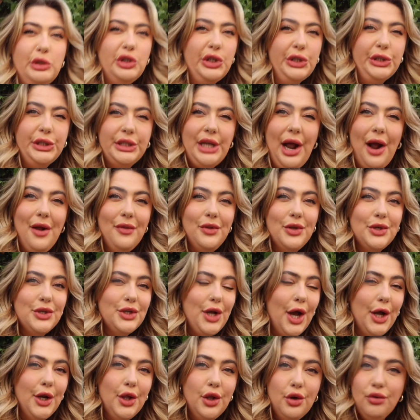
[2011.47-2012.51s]
Just sat on the
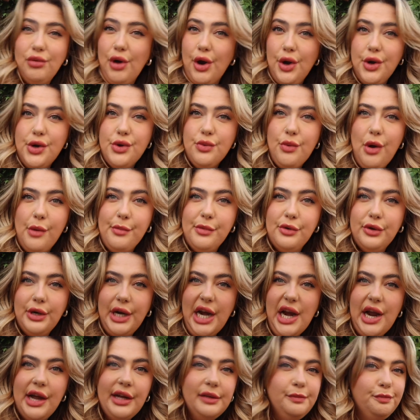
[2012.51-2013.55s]
side of the road while
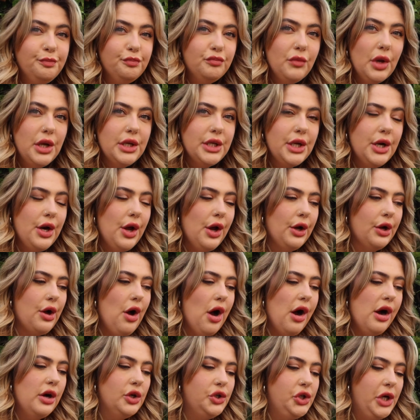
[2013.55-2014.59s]
Maria is in her
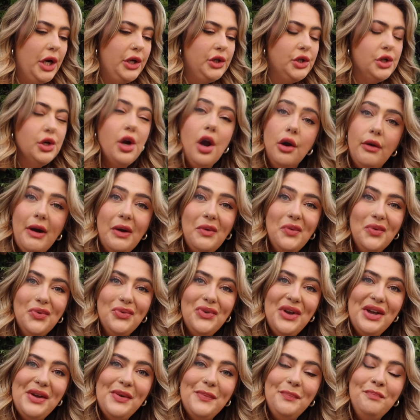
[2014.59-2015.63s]
car changing her
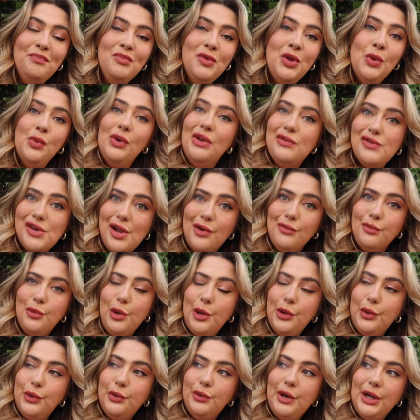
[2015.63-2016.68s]
outfit. We've done
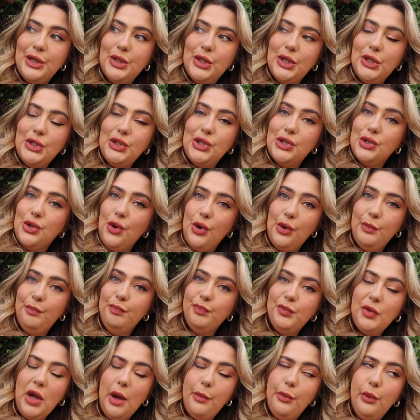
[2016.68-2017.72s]
one already. She's got
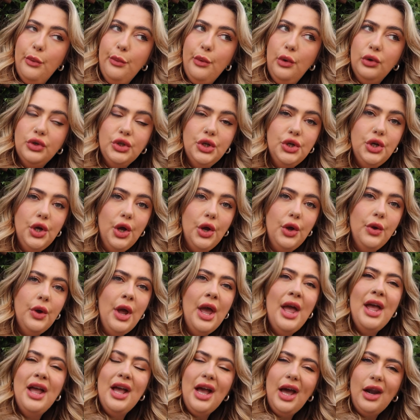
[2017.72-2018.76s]
a couple more to do.
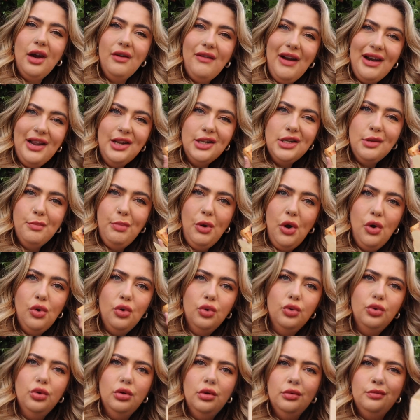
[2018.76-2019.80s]
And I ran into
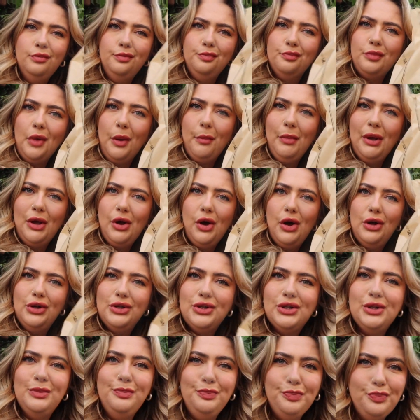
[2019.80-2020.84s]
Paul
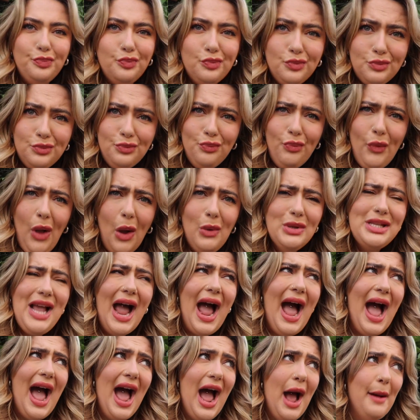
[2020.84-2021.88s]
because I was
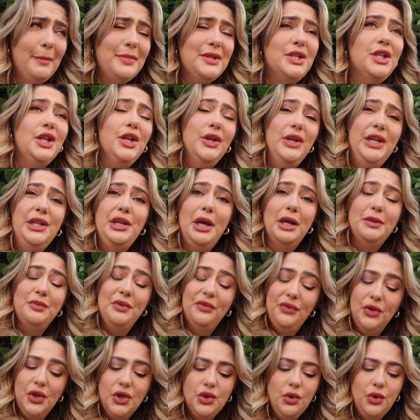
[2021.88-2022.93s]
absolutely desperate for the